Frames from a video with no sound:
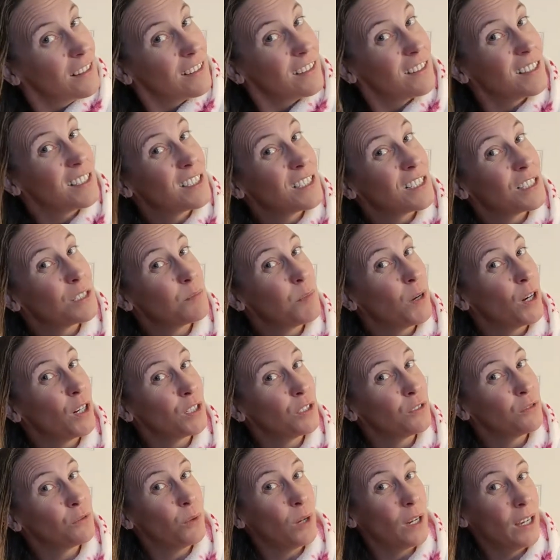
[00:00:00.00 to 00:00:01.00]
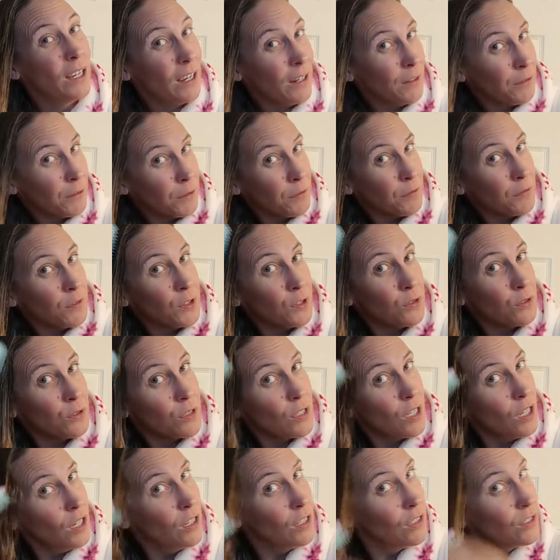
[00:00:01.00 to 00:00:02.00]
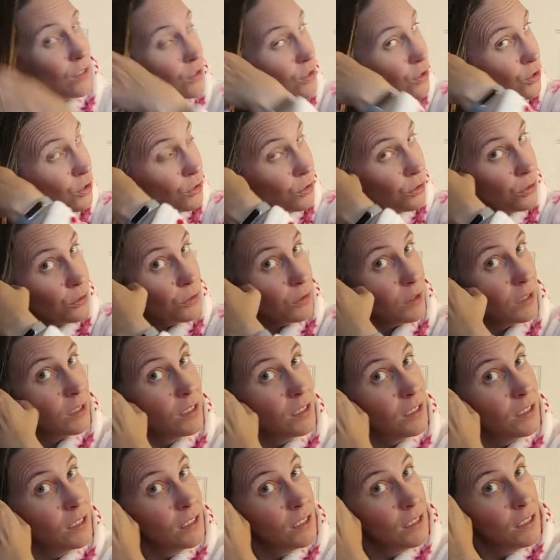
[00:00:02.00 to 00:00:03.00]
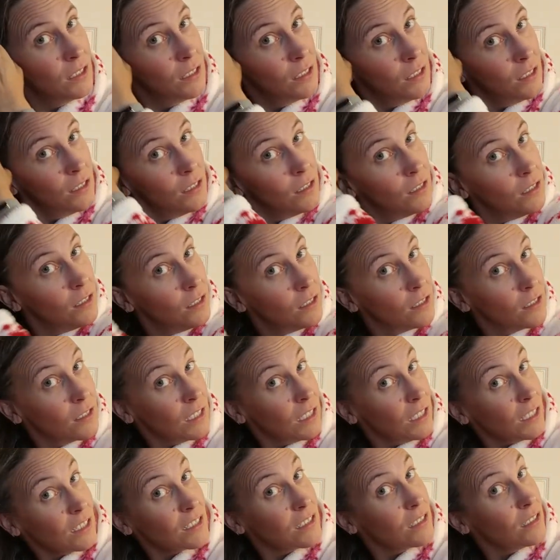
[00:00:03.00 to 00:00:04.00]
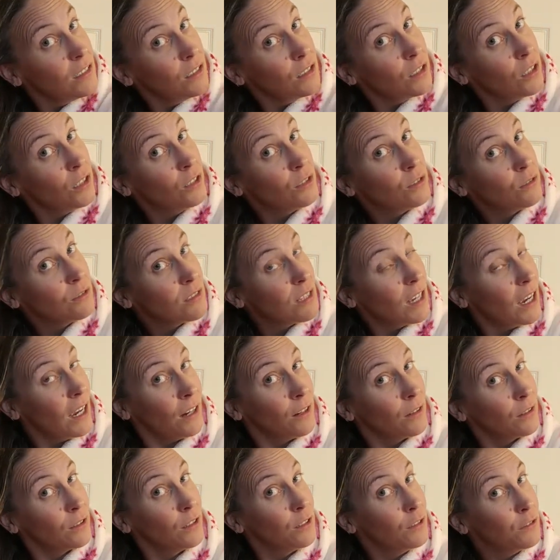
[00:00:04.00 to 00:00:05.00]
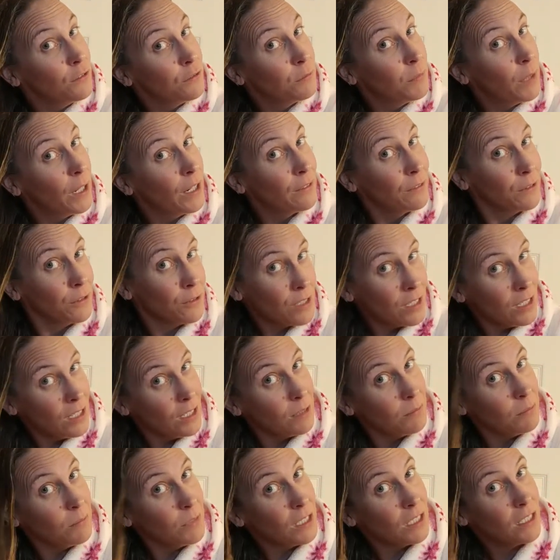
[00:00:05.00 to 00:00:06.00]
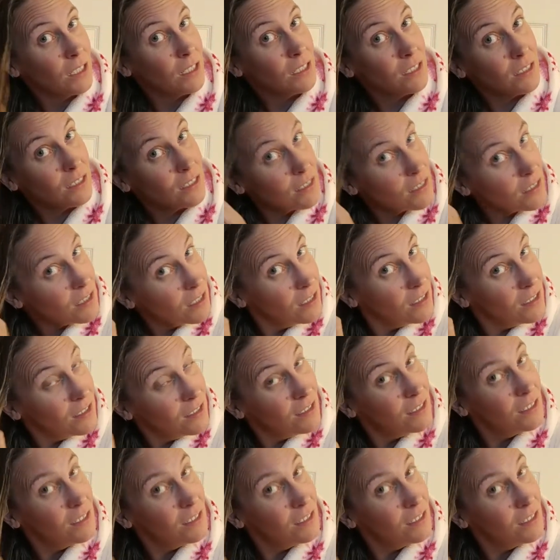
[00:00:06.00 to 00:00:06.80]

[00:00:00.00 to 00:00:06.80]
this is part of why I refuse to take silicones out of my routine, because